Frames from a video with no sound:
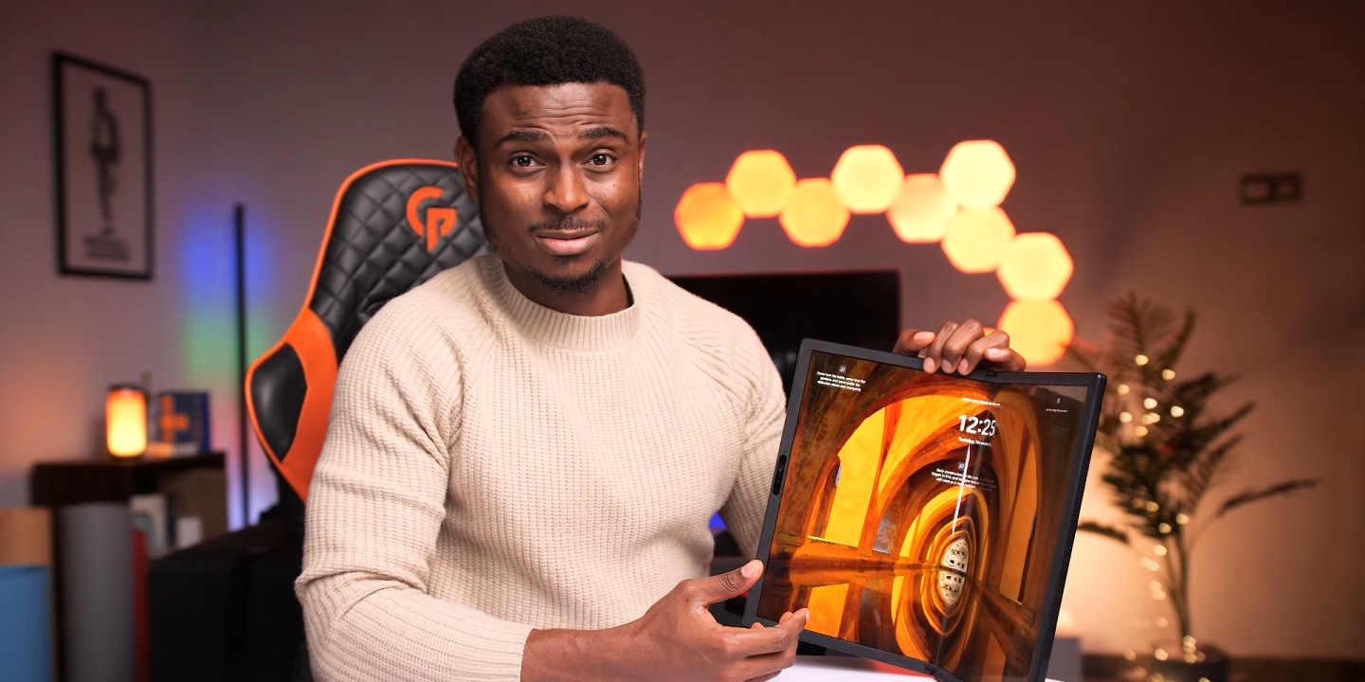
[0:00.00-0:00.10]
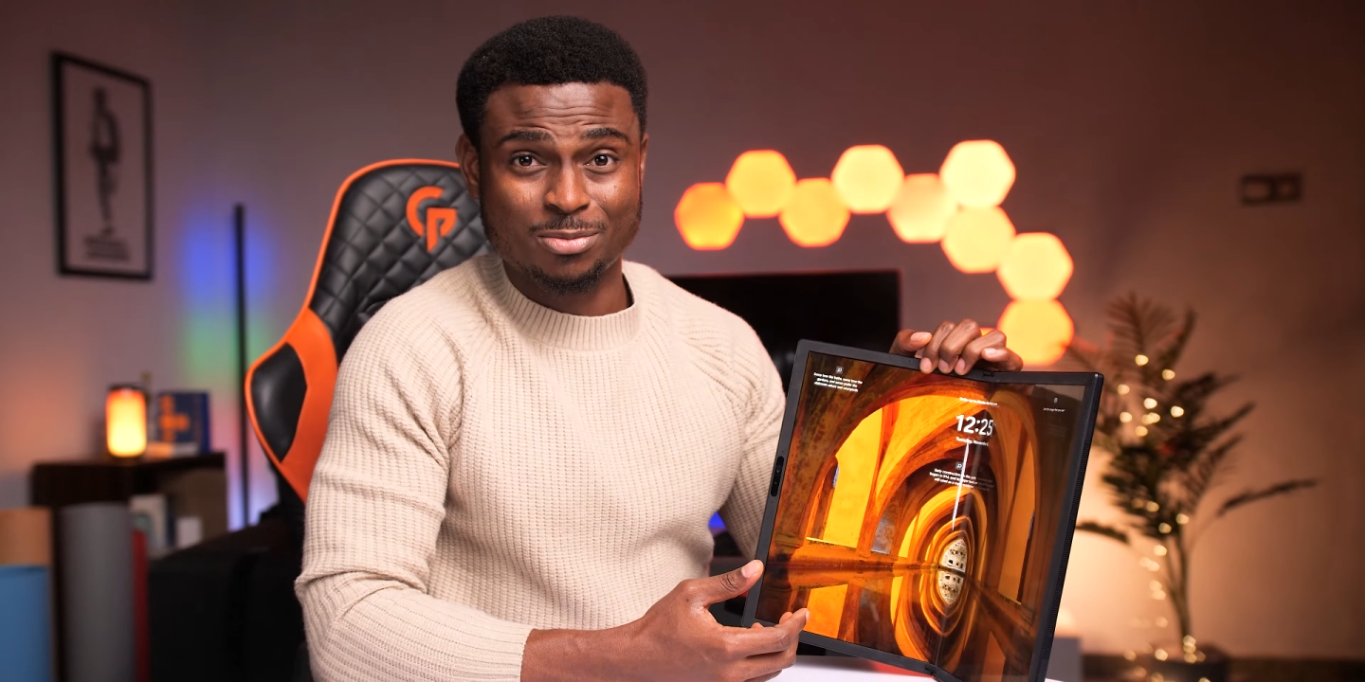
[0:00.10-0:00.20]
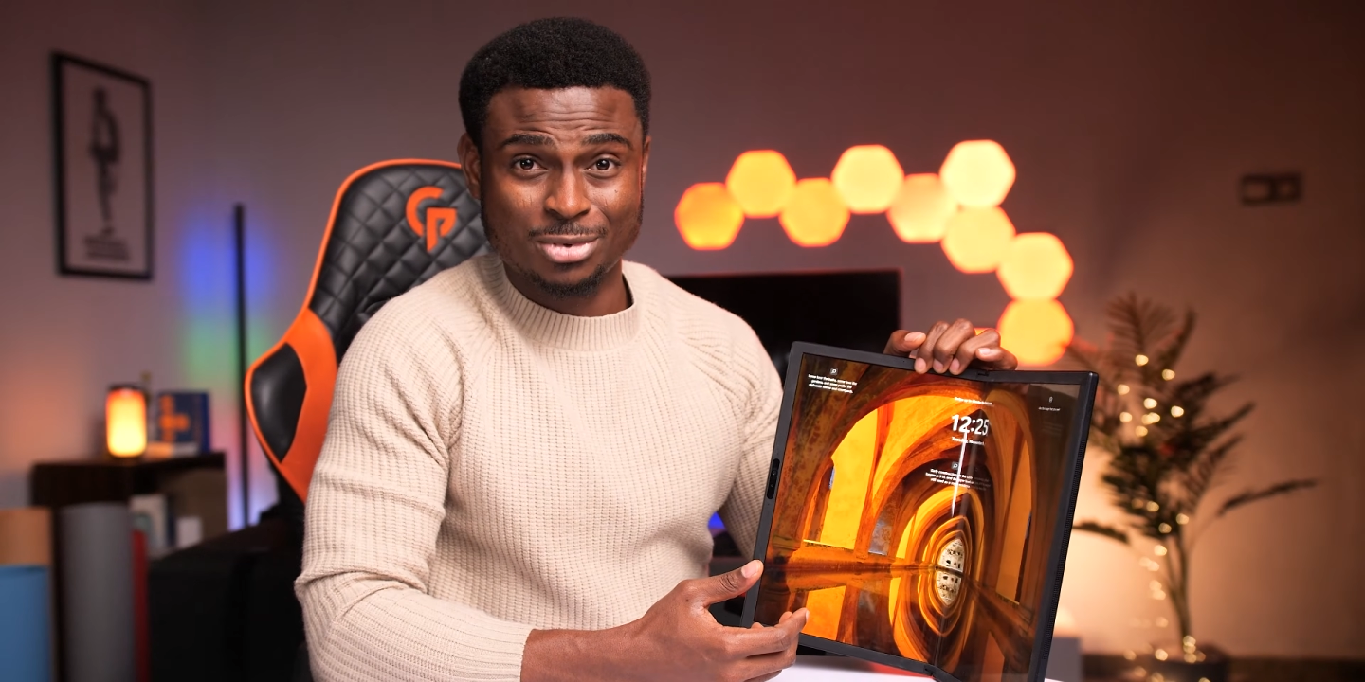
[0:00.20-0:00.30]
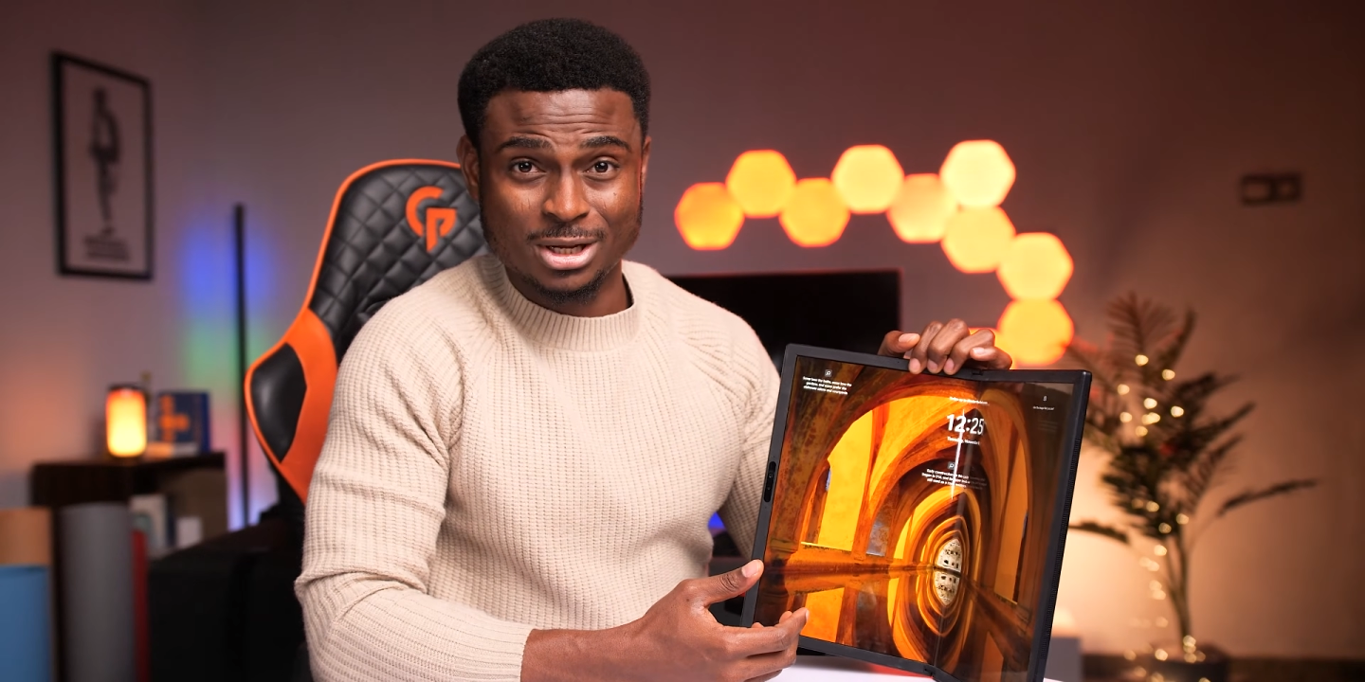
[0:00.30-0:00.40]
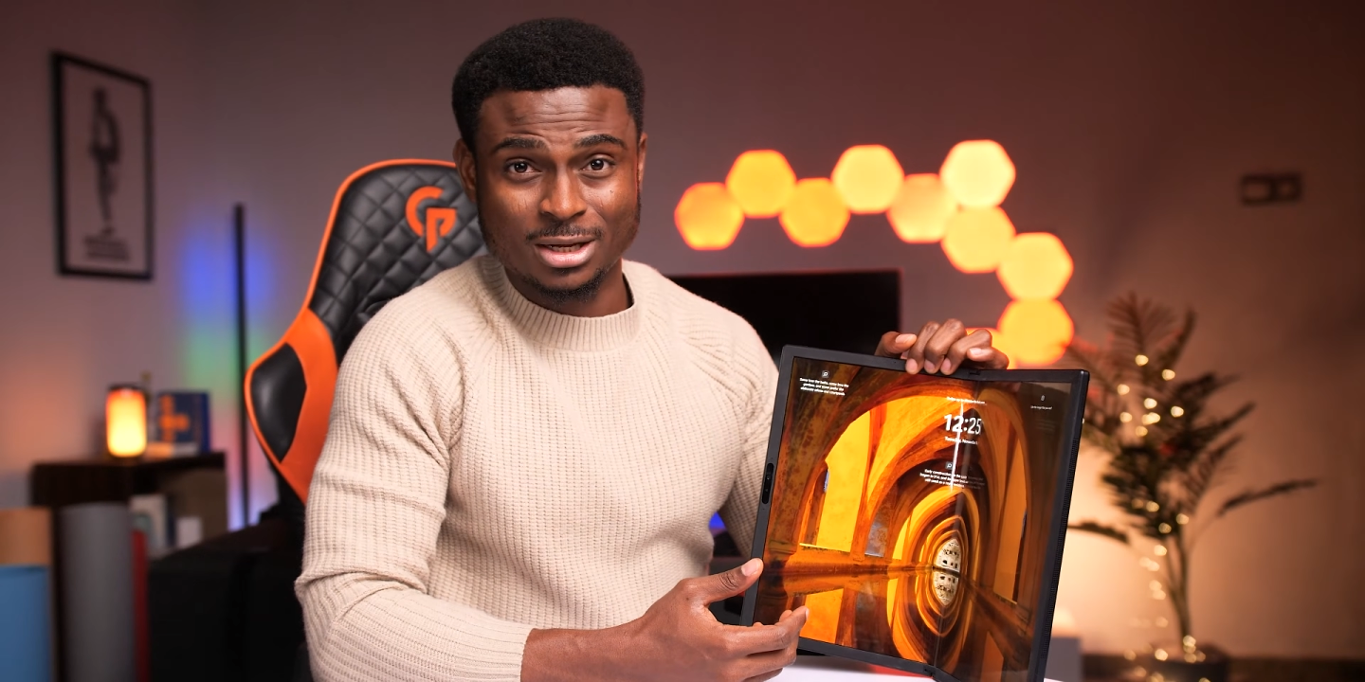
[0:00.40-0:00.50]

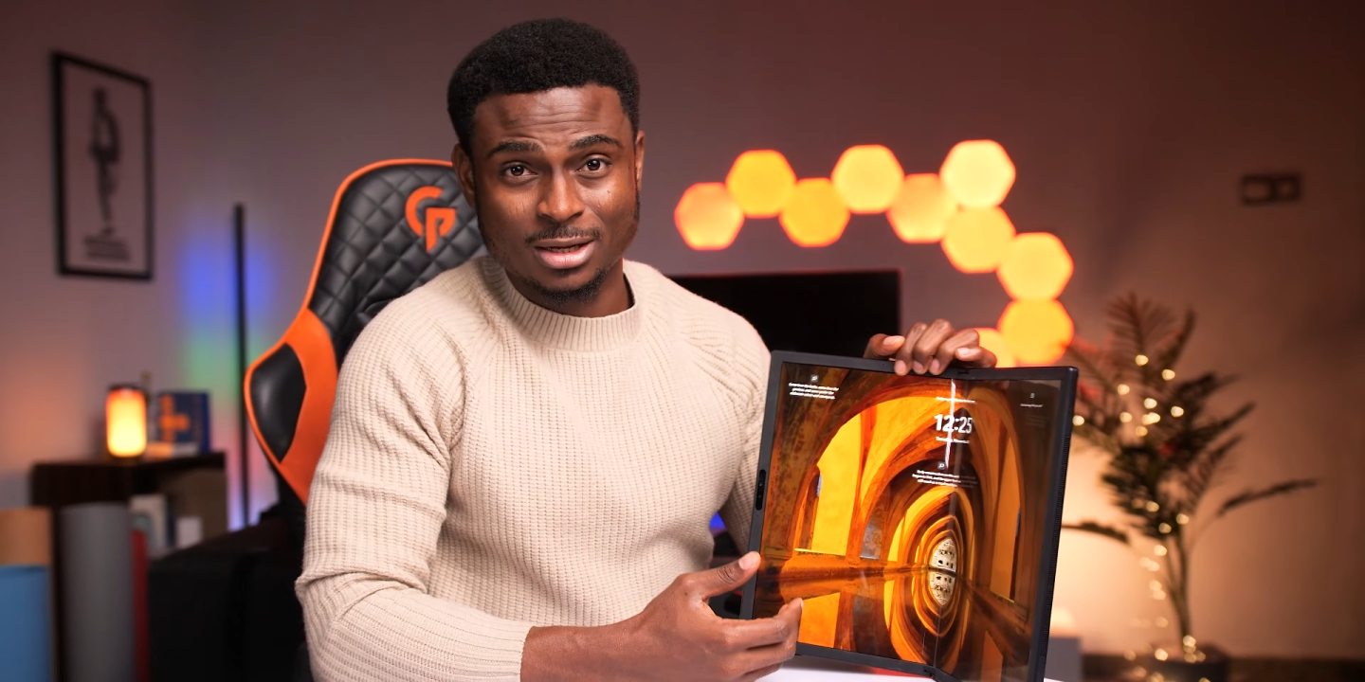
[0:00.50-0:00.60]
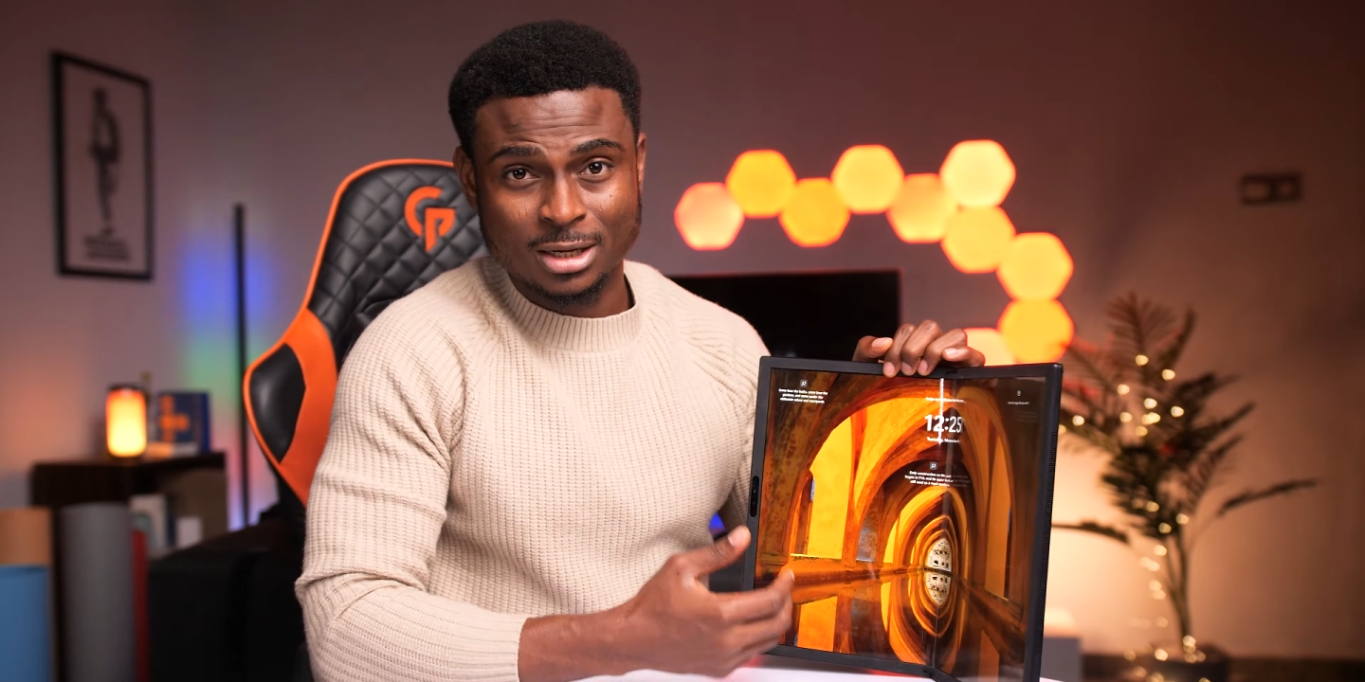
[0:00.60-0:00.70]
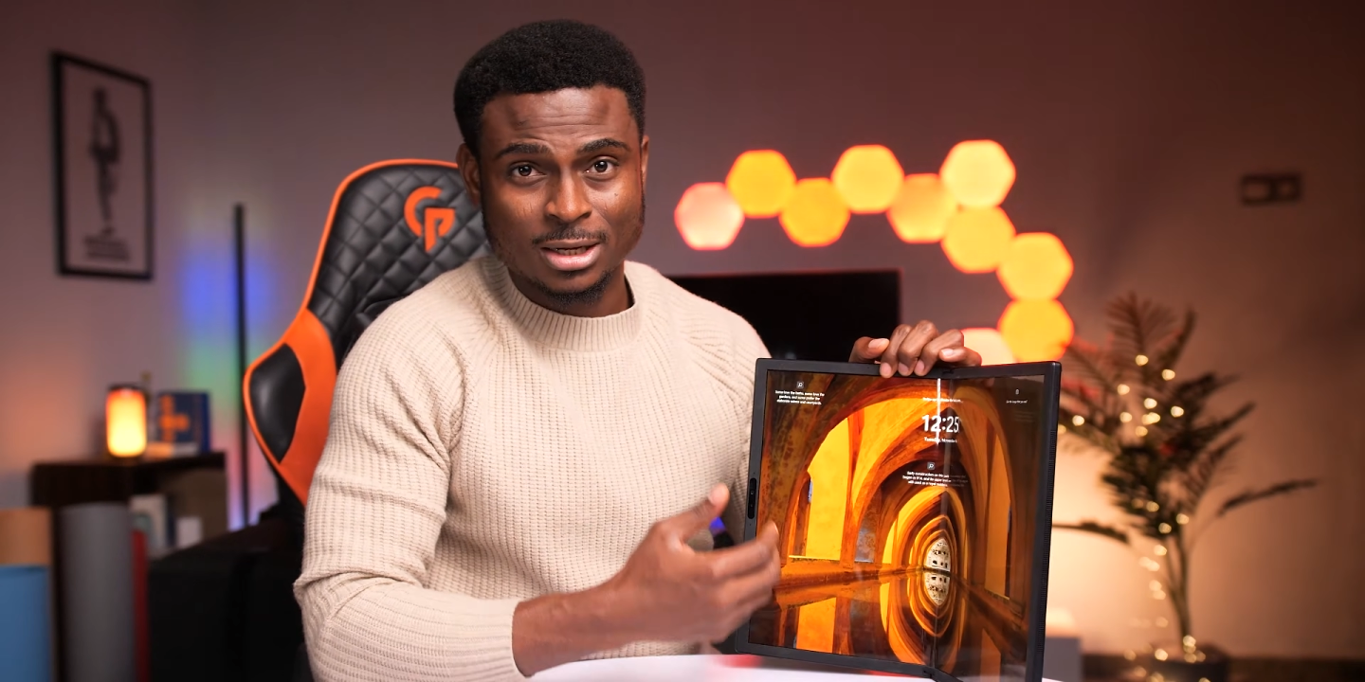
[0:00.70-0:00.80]
big.